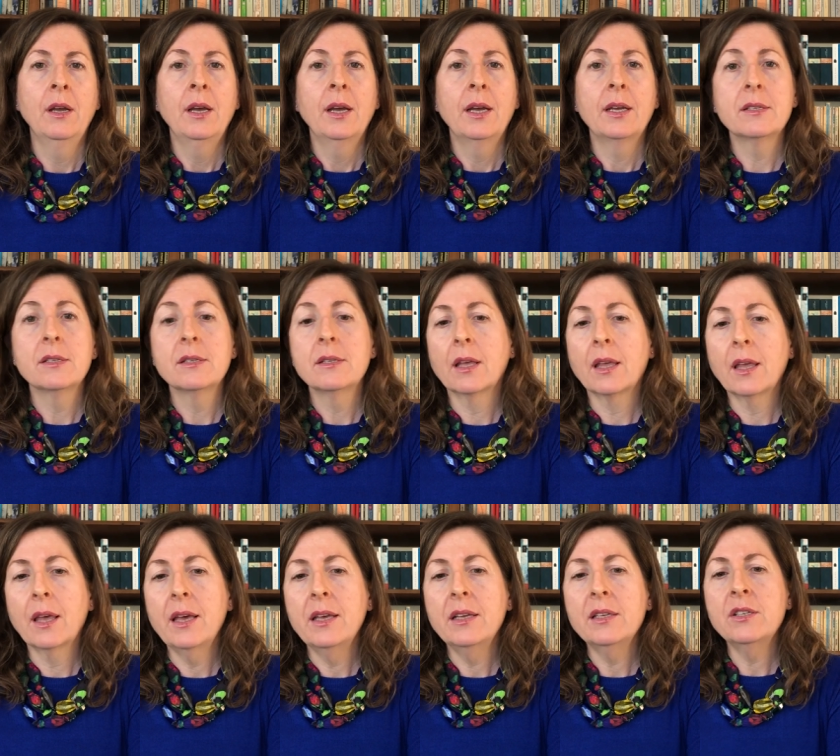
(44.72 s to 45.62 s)
It is the
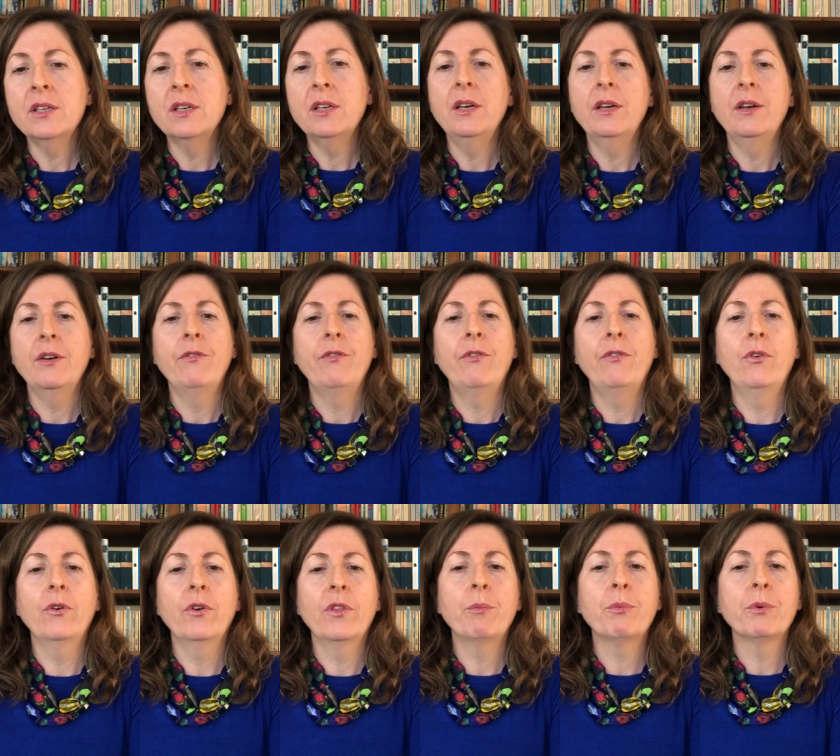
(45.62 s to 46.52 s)
case uh,
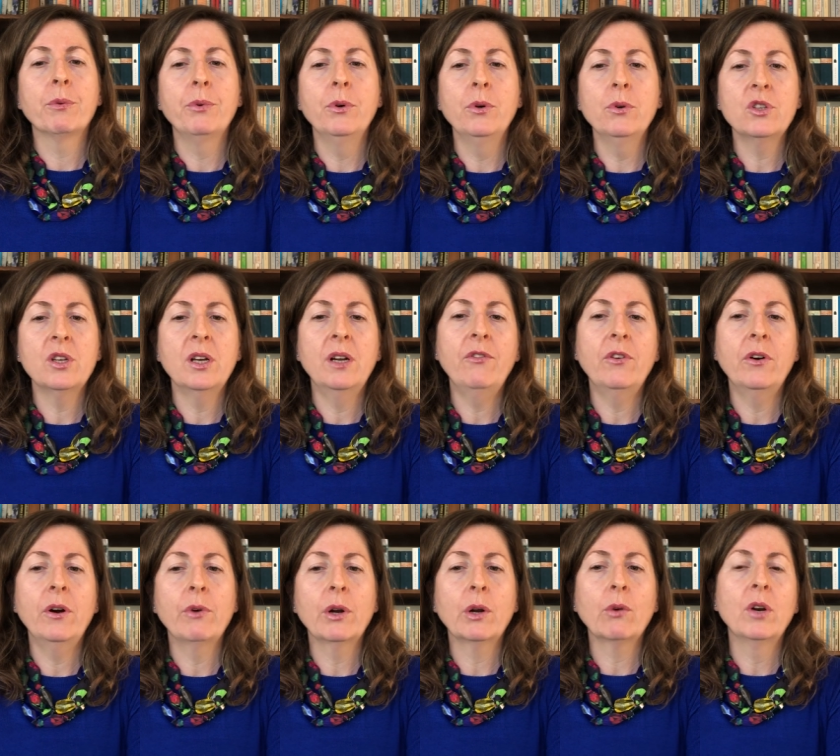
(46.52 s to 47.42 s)
for the proposal for
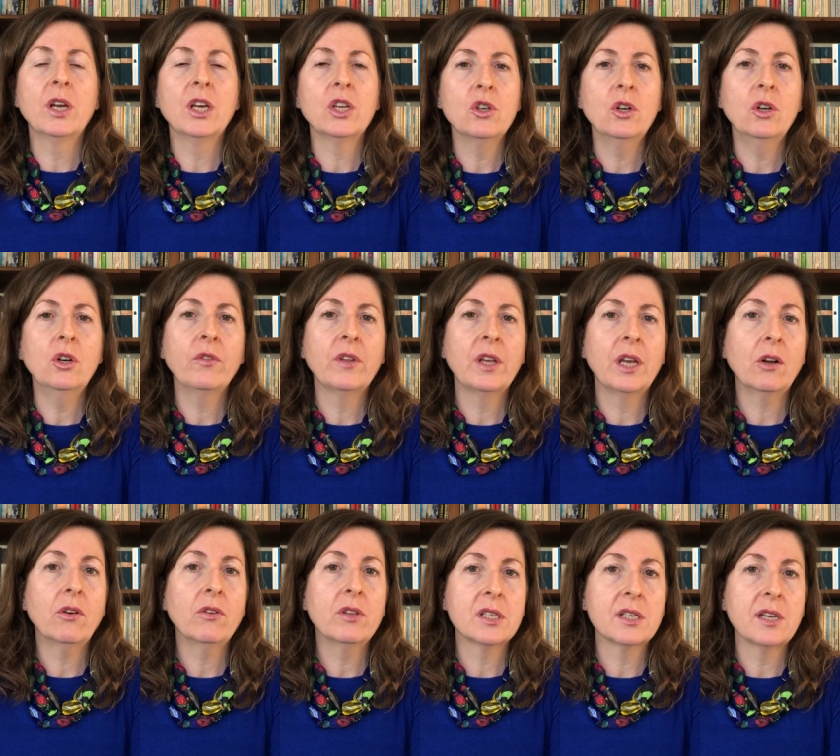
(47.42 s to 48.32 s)
a regulation on the
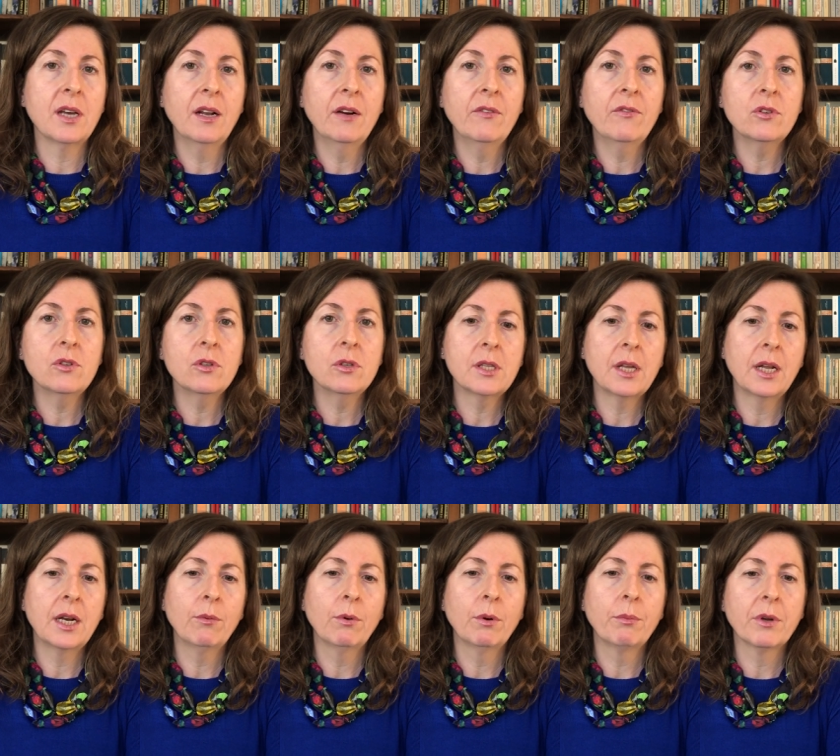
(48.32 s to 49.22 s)
eco design for
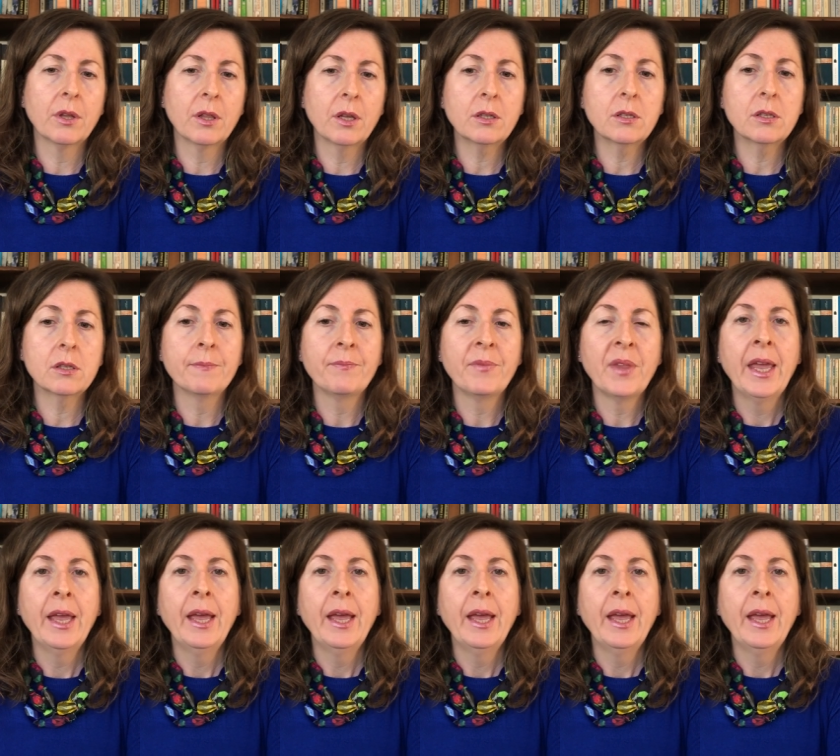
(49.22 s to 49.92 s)
sustainable products,